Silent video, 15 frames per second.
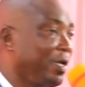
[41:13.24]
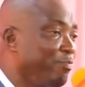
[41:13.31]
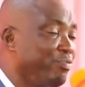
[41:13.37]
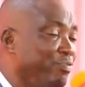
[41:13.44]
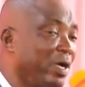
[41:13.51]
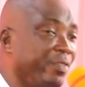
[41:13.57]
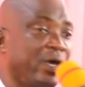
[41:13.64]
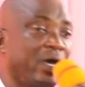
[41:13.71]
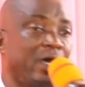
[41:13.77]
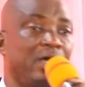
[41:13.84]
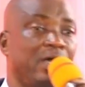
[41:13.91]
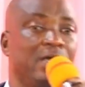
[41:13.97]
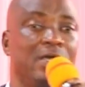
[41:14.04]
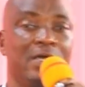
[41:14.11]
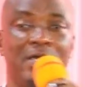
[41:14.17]
I,
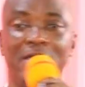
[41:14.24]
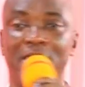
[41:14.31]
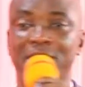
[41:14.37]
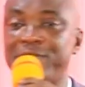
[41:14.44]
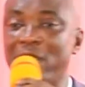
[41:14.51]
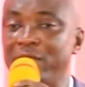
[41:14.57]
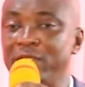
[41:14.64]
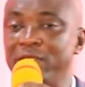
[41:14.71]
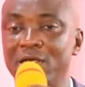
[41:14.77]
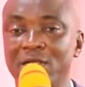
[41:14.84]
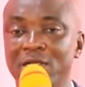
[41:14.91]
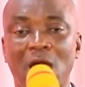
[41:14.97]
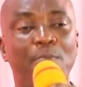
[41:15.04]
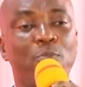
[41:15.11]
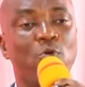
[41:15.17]
Brother uh,
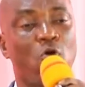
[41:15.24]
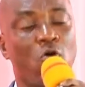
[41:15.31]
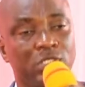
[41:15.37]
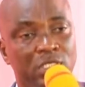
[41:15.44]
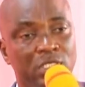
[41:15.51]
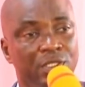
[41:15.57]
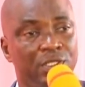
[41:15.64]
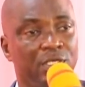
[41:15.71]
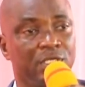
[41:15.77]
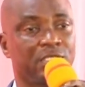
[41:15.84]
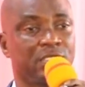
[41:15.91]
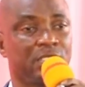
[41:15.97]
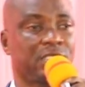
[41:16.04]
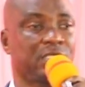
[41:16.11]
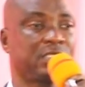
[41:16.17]
Daniel, I'm courting
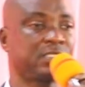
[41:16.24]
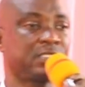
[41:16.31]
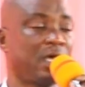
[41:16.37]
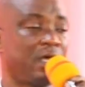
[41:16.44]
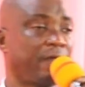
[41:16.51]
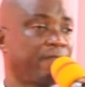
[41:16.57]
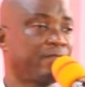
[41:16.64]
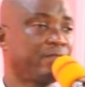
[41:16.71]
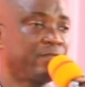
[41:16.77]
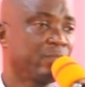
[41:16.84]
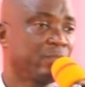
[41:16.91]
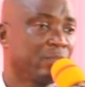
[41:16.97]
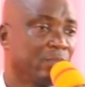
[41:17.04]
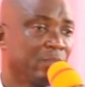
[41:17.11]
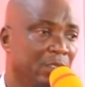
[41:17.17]
this sister.
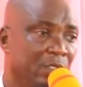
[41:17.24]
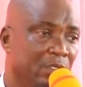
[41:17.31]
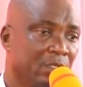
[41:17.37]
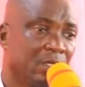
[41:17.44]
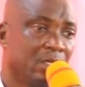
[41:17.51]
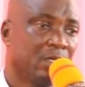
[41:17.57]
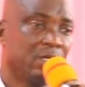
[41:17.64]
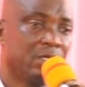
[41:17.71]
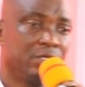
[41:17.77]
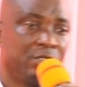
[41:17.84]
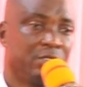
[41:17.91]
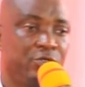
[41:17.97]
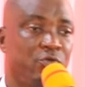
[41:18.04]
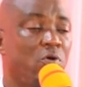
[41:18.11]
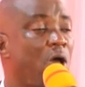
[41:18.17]

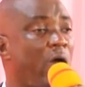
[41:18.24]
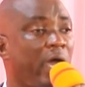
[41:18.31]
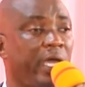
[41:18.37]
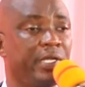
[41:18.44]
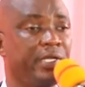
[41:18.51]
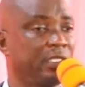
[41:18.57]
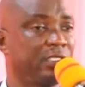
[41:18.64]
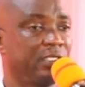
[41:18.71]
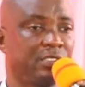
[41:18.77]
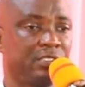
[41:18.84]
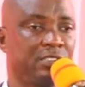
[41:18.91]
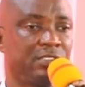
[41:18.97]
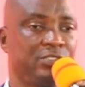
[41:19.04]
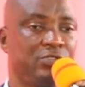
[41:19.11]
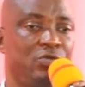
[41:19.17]
You don't hide
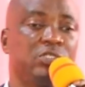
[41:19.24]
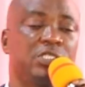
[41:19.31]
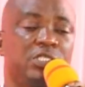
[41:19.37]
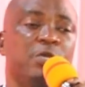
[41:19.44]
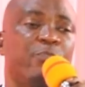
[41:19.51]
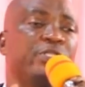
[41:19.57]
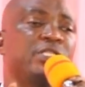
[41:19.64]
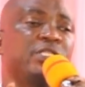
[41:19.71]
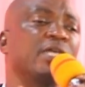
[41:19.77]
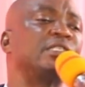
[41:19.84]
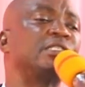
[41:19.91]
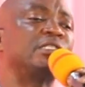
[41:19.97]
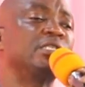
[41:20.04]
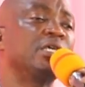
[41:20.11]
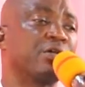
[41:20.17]
it, don't keep it
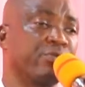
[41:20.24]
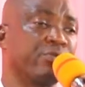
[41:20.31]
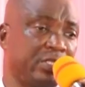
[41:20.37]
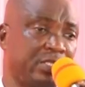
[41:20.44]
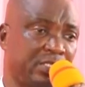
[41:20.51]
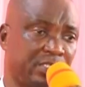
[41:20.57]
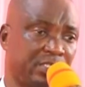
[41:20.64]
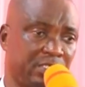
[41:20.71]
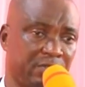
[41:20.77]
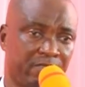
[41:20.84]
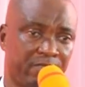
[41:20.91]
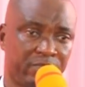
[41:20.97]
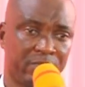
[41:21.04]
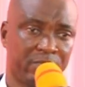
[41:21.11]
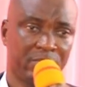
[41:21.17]
a secret.
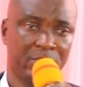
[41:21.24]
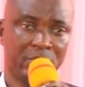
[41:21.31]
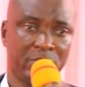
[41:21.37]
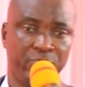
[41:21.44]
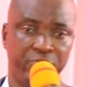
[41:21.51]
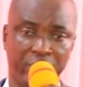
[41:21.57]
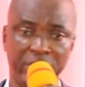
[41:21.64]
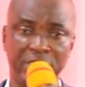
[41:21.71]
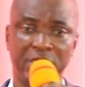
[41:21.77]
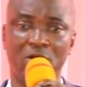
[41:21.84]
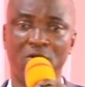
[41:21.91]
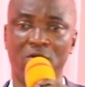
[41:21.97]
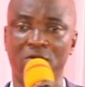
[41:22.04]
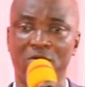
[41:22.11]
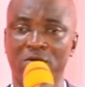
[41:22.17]
Praise
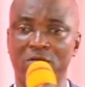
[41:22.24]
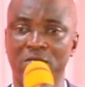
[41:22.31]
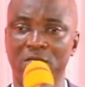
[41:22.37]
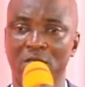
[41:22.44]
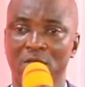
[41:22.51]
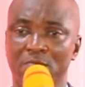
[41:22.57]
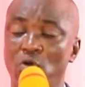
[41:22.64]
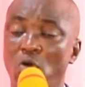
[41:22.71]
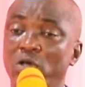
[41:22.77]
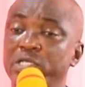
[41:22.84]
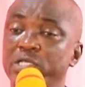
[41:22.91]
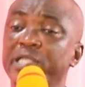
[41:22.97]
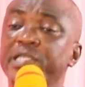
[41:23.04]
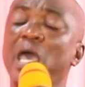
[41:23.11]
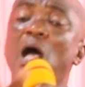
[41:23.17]
the Lord.
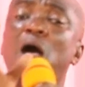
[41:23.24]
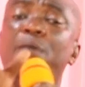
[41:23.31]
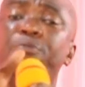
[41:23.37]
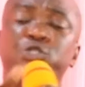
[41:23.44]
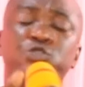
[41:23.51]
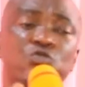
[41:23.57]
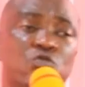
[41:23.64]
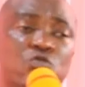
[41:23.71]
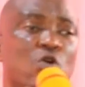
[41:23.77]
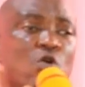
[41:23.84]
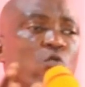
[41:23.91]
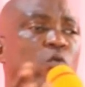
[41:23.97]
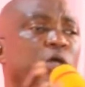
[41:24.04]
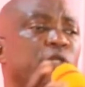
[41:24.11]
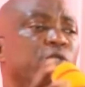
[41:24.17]
Because it helps you
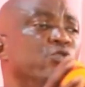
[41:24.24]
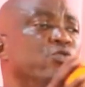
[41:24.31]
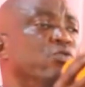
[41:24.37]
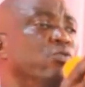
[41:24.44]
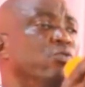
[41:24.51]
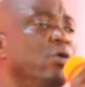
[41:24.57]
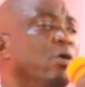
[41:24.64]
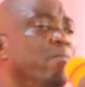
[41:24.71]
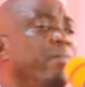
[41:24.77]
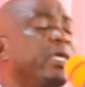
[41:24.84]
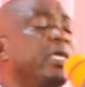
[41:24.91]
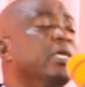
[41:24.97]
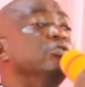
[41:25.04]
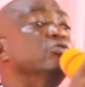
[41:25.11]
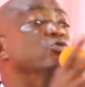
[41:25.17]
when you
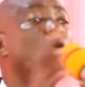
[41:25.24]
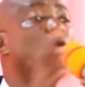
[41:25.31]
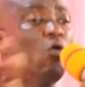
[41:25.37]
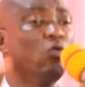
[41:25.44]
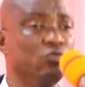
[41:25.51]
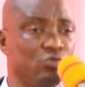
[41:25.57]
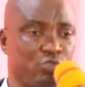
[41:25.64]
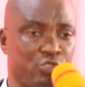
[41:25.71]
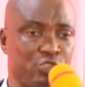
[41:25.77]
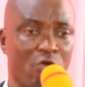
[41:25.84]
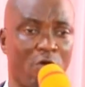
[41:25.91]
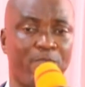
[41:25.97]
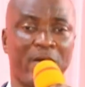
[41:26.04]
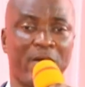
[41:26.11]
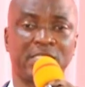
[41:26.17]
make it known to
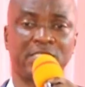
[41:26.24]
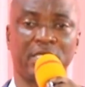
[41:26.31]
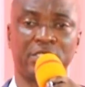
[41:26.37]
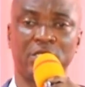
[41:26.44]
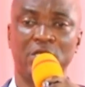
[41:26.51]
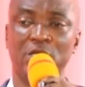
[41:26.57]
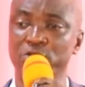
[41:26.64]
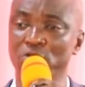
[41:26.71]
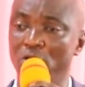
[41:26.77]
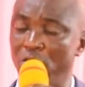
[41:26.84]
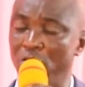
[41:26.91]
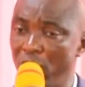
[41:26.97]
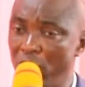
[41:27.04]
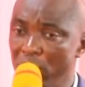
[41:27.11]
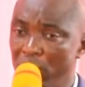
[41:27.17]
your pastors,
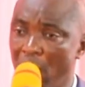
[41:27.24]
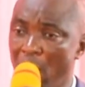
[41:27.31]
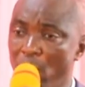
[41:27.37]
your